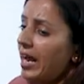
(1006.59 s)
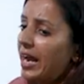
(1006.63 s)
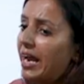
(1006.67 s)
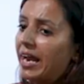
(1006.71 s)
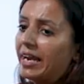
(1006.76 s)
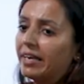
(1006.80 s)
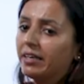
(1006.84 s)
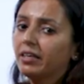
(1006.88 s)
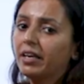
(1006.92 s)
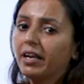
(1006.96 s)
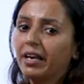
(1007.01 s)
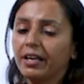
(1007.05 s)

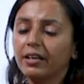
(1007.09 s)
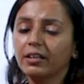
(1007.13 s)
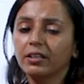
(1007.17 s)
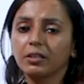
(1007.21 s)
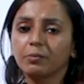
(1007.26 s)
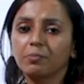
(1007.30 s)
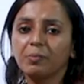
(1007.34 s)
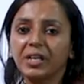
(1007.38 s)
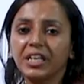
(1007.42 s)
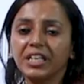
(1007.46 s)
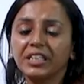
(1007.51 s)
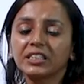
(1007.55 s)
N
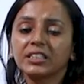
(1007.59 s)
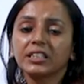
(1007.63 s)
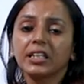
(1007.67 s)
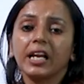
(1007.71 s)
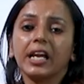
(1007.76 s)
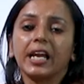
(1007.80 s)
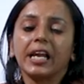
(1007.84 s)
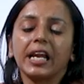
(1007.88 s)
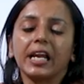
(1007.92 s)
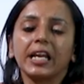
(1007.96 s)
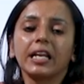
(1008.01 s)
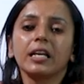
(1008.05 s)
here means
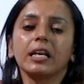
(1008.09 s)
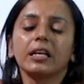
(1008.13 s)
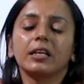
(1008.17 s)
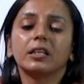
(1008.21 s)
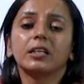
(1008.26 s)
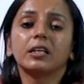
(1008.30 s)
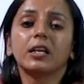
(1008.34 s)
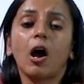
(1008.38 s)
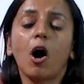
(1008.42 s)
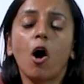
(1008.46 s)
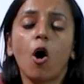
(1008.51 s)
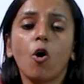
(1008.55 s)
in
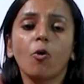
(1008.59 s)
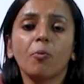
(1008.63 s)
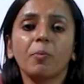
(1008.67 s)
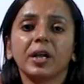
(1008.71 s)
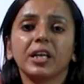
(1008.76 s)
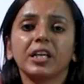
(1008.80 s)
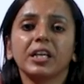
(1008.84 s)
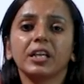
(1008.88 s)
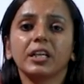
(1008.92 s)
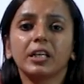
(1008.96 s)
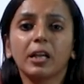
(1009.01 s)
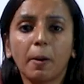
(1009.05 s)
how
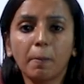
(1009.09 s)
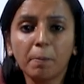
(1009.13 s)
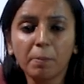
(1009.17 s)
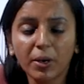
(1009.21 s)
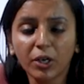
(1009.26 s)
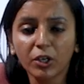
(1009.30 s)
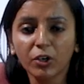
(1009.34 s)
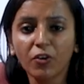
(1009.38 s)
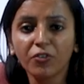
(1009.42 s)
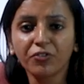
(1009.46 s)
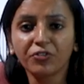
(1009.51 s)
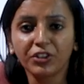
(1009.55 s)
many number
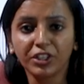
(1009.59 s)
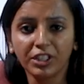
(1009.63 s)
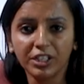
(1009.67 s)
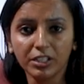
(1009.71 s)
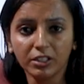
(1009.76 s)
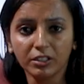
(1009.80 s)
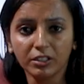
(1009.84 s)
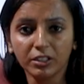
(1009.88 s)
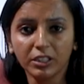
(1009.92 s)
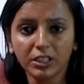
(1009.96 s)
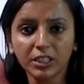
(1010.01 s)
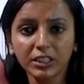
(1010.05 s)
of
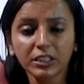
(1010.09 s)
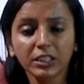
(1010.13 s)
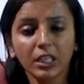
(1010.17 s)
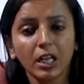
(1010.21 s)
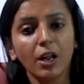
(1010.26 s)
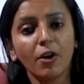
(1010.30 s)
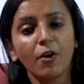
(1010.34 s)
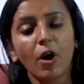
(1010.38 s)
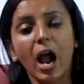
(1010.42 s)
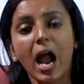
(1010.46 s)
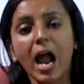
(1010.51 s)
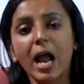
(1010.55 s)
years
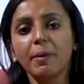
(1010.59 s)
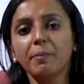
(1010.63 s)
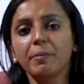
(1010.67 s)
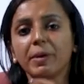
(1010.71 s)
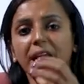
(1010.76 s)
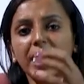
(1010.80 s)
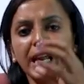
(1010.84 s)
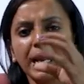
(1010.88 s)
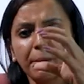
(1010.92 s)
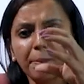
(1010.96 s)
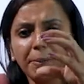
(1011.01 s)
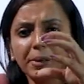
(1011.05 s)
I am
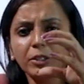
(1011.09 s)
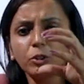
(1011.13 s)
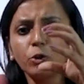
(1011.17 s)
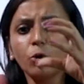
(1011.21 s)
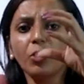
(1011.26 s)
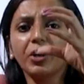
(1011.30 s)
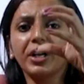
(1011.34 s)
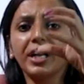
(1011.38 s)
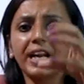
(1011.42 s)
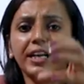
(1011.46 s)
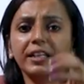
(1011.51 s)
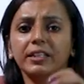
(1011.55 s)
able to
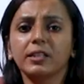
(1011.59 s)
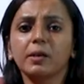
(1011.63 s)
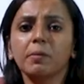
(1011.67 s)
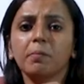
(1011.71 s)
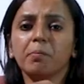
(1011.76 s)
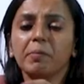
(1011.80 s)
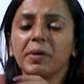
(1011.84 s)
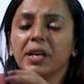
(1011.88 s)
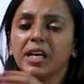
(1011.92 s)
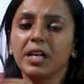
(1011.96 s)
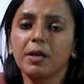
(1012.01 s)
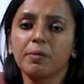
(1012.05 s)
get the
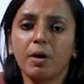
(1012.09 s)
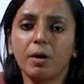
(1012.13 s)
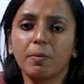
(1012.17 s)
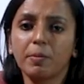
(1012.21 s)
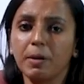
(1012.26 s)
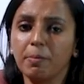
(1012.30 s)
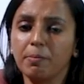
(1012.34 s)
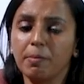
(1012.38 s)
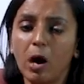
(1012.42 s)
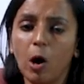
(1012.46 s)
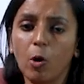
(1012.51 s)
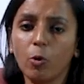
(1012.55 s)
minimum
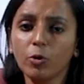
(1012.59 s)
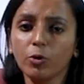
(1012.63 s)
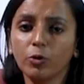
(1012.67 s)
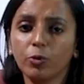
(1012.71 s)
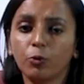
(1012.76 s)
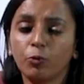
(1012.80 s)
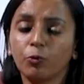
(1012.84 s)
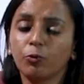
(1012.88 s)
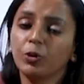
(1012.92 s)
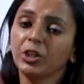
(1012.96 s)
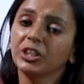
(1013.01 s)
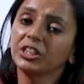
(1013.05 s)

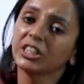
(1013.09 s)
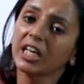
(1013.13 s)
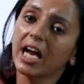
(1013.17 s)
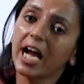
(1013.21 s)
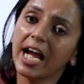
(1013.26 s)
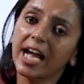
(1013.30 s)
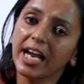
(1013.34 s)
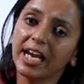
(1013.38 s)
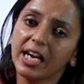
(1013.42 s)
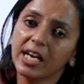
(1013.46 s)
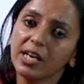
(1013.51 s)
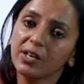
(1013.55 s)
amount which
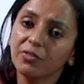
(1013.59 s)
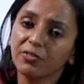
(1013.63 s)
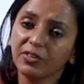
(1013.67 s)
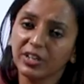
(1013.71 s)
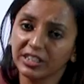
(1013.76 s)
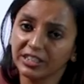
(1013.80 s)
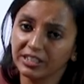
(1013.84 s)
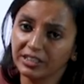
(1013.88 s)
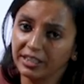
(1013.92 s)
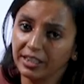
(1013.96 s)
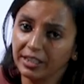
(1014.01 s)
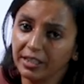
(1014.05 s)
I
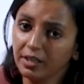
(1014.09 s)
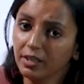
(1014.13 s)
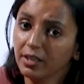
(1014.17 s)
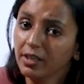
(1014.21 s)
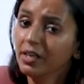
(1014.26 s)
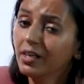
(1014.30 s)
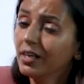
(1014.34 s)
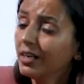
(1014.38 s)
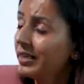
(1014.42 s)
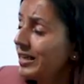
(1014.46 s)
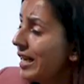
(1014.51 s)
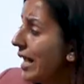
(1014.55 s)
invested.
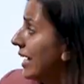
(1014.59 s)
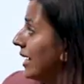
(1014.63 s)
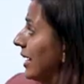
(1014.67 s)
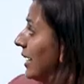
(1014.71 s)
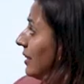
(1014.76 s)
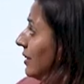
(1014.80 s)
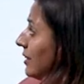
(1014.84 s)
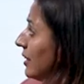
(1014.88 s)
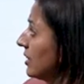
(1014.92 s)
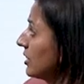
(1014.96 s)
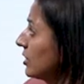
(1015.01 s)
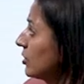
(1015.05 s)
Like
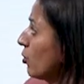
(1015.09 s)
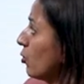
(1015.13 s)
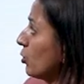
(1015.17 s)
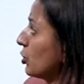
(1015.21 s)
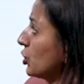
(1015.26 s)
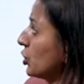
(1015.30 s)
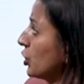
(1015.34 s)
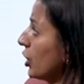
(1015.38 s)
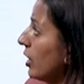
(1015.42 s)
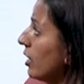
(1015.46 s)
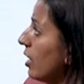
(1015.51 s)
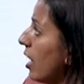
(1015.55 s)
in this
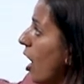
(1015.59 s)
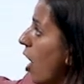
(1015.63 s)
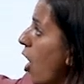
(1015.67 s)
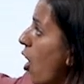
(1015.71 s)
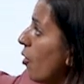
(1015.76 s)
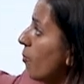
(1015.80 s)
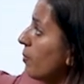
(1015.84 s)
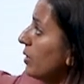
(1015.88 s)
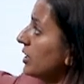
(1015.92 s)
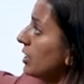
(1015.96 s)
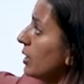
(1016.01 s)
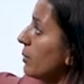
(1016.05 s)
question, how
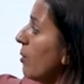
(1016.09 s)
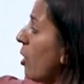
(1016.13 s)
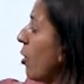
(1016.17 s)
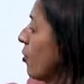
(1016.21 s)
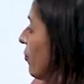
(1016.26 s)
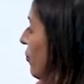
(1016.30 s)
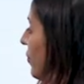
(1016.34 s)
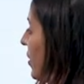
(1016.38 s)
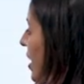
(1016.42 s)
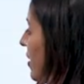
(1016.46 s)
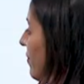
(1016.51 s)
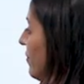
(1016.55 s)
much
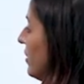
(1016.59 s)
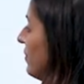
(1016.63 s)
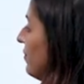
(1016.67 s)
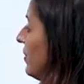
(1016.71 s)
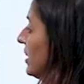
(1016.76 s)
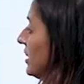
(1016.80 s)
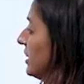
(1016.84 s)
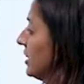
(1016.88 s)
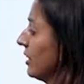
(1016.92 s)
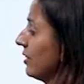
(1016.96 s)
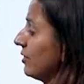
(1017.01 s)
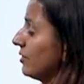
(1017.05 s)
amount we have
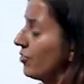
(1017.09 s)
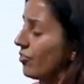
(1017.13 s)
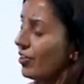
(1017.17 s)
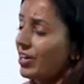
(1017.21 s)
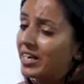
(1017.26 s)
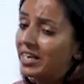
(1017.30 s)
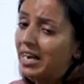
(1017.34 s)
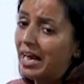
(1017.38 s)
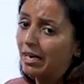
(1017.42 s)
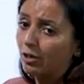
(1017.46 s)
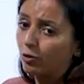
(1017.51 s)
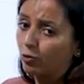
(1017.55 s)
invested? 3
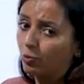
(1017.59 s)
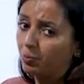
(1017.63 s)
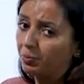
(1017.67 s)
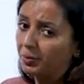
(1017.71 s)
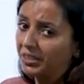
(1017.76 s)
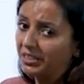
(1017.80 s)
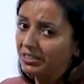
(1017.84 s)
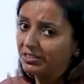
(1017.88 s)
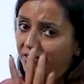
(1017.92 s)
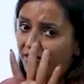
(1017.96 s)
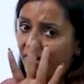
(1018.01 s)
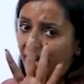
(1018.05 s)
lakh
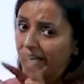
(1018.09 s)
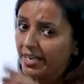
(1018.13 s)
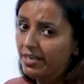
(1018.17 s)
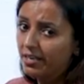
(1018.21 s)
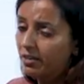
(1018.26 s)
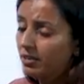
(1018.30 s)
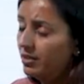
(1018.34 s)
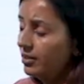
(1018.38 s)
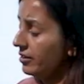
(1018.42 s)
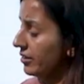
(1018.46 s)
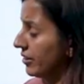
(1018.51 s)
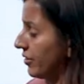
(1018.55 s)
rupees,
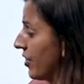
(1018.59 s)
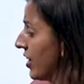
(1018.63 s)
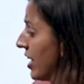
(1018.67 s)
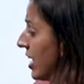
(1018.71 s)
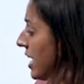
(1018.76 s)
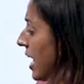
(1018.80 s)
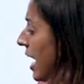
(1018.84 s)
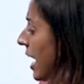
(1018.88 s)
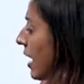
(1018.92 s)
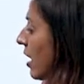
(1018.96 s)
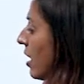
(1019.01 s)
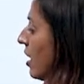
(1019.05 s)
right? 3
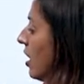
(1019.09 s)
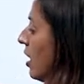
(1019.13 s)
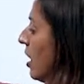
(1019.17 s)
lakh.